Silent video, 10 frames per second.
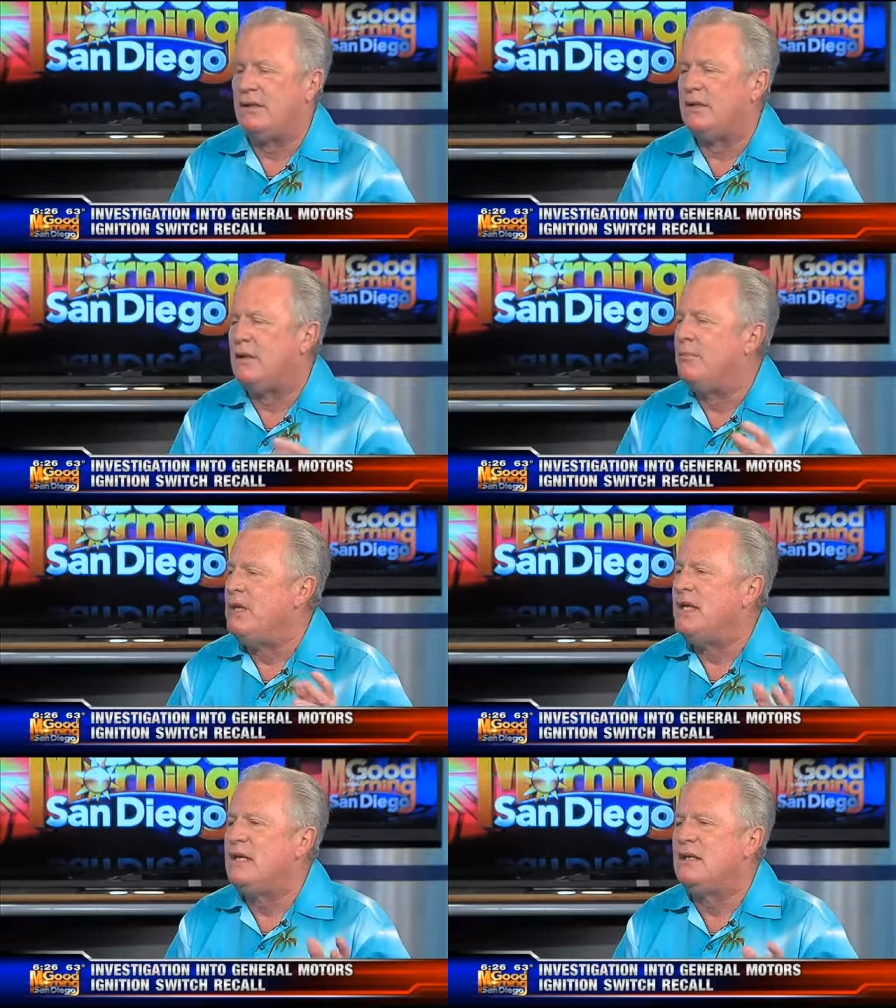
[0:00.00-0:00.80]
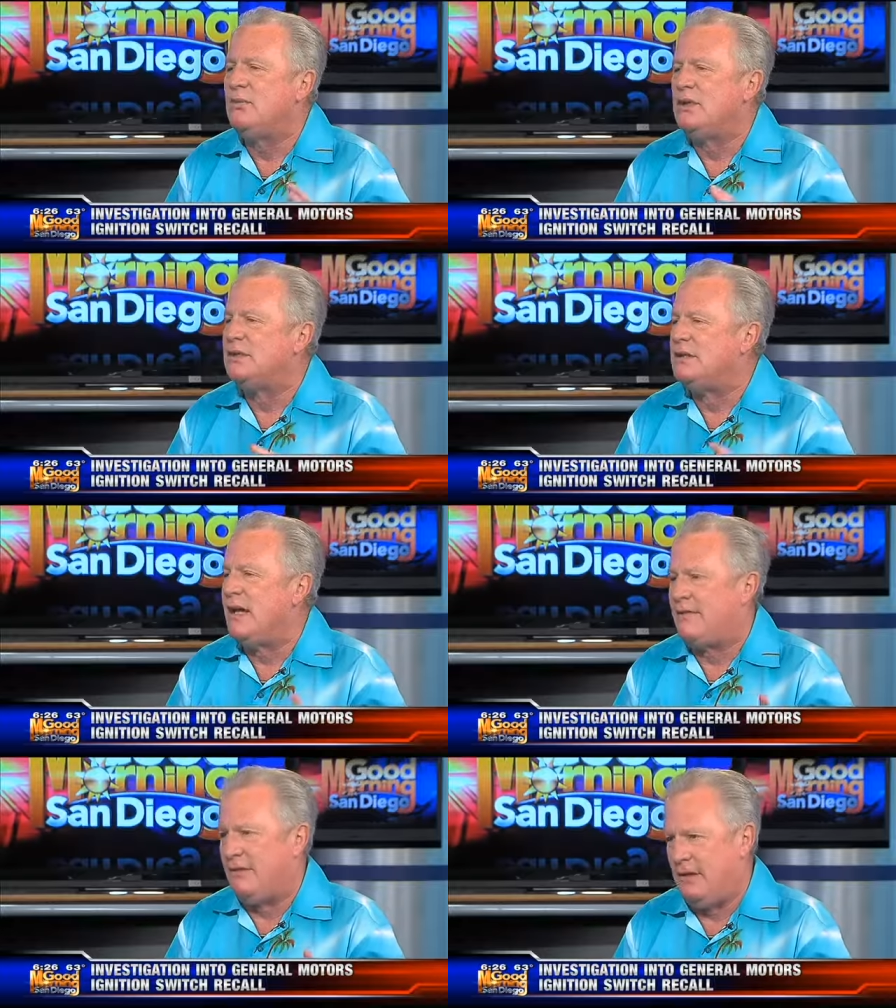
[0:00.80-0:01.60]
Downgrade the, the media will
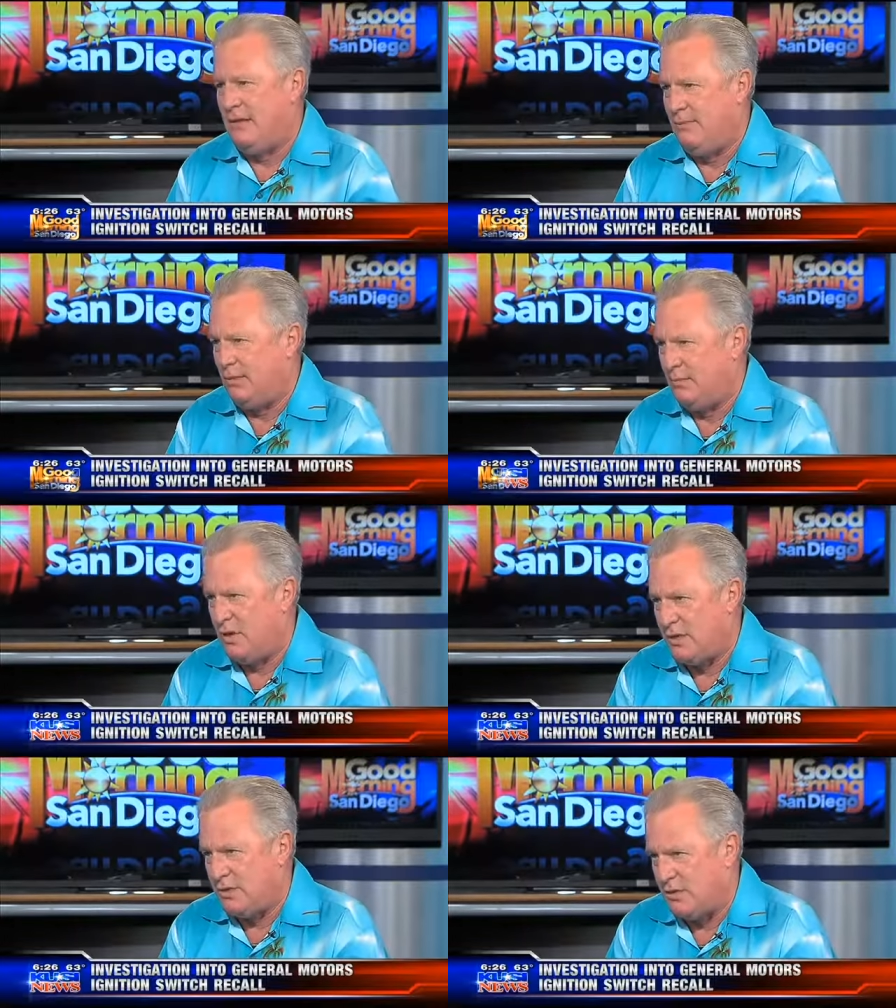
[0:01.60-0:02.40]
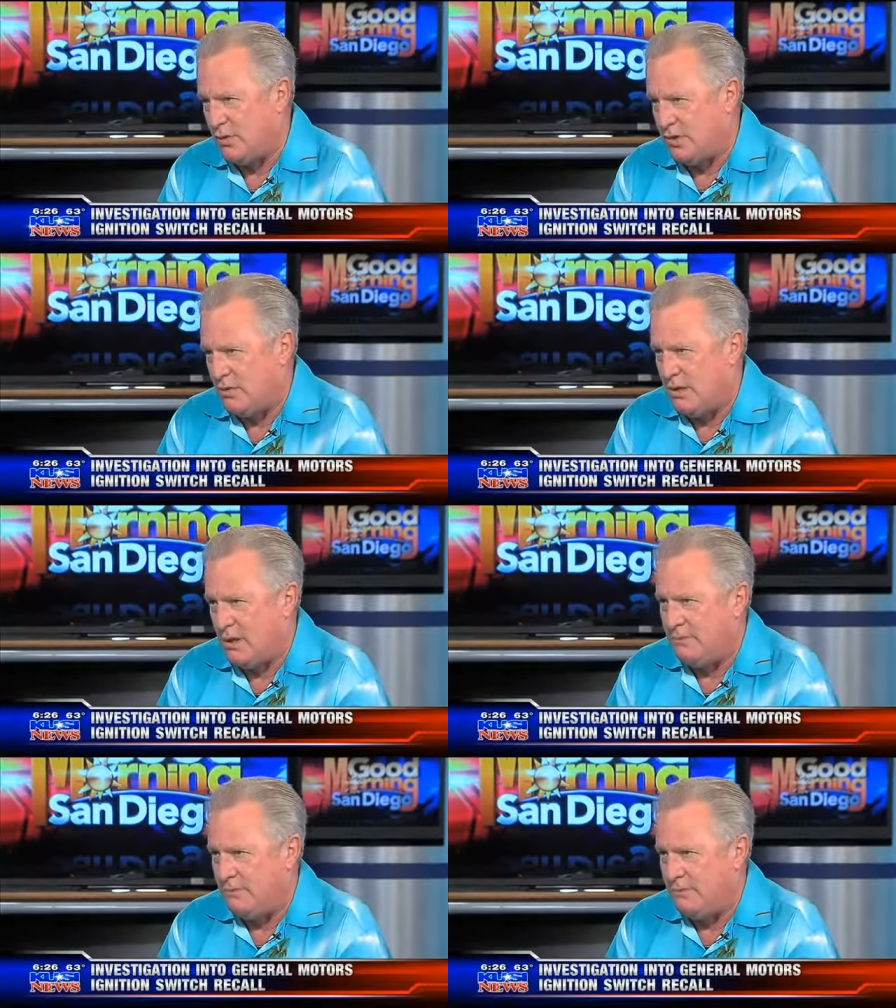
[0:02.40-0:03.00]
definitely keep you abreast as okay. what's going on.